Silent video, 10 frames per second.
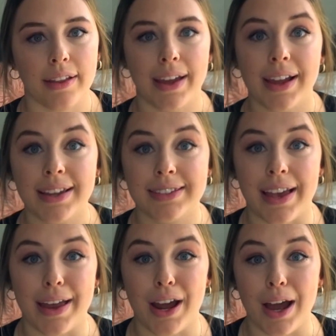Like I
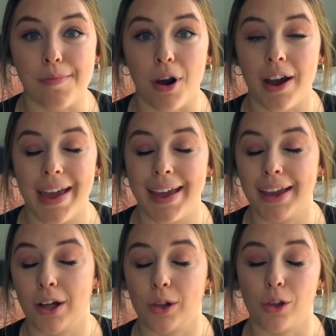said, I bought
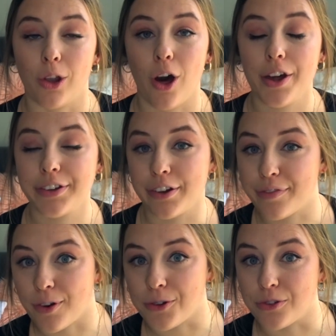a lot of
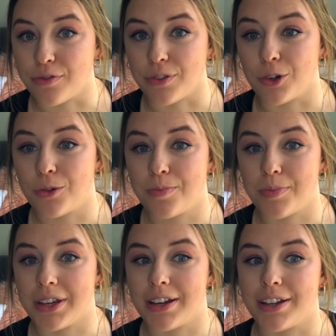frozen food
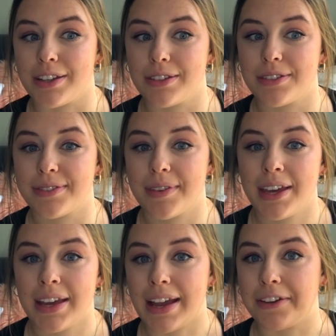because
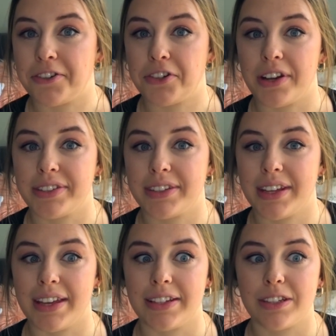
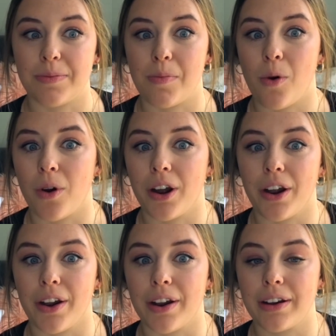it's
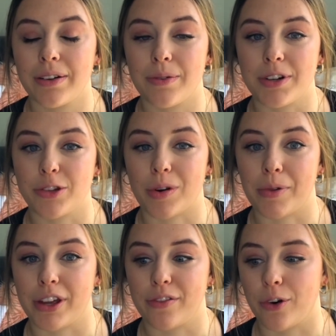more, what's the word I'm
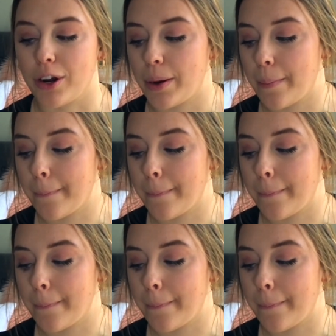looking for?